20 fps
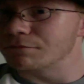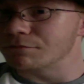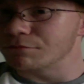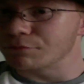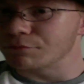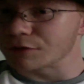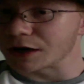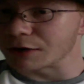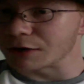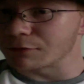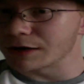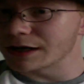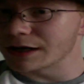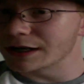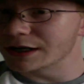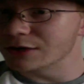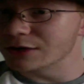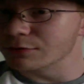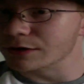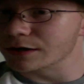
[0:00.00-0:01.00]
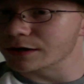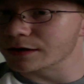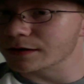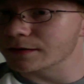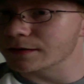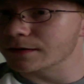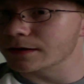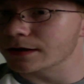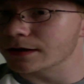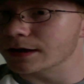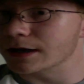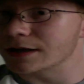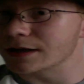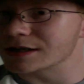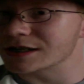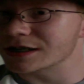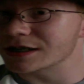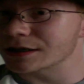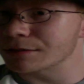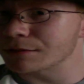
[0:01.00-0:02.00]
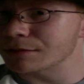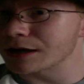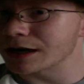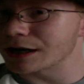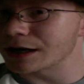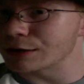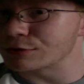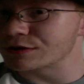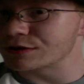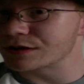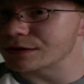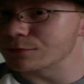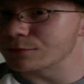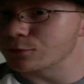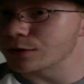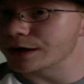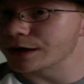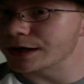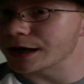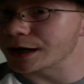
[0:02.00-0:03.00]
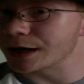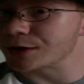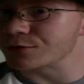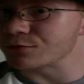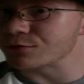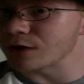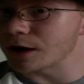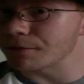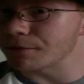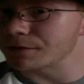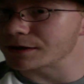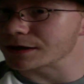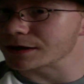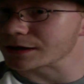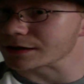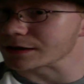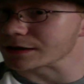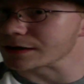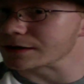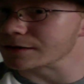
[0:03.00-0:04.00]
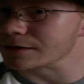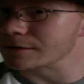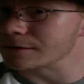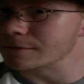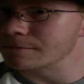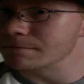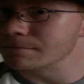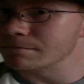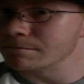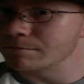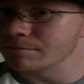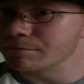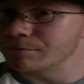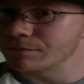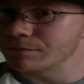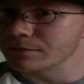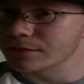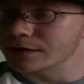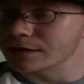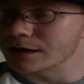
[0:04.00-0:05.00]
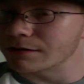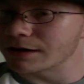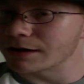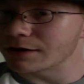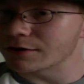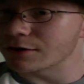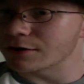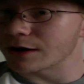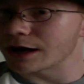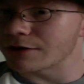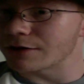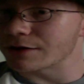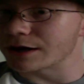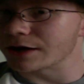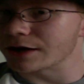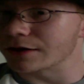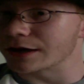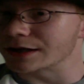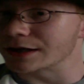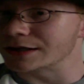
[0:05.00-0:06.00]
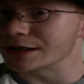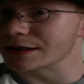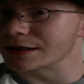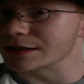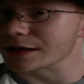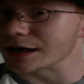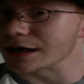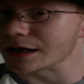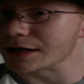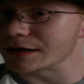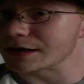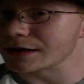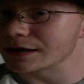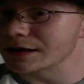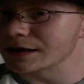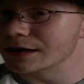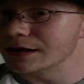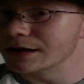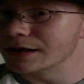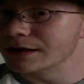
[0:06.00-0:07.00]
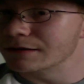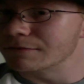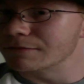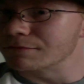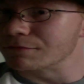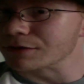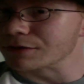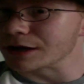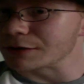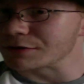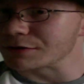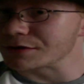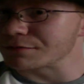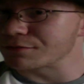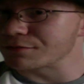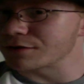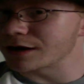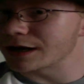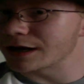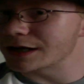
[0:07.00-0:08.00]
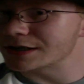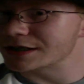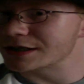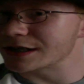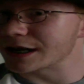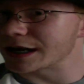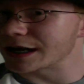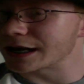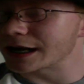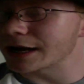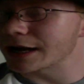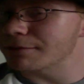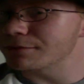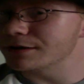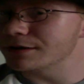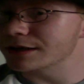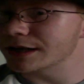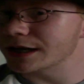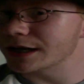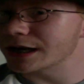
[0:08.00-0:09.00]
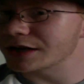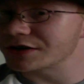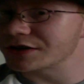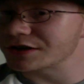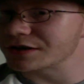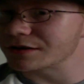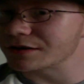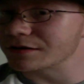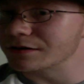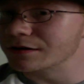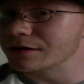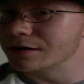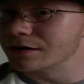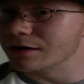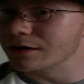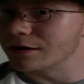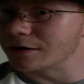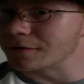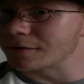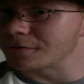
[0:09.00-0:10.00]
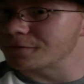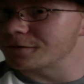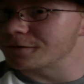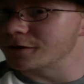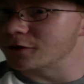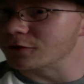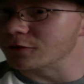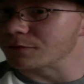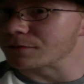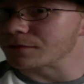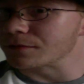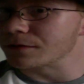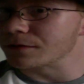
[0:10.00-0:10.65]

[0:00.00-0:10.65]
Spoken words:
But I ran into it, and somehow, someway, I drop-kicked it. Now, I don't know how the hell I did that, but I was surprised, and I happened to catch it on film.